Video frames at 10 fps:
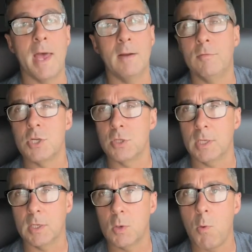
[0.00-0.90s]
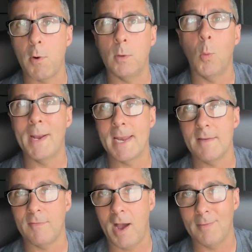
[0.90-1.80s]
I originally quoted
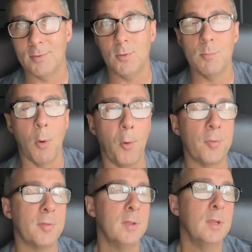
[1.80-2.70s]
$185 to do both,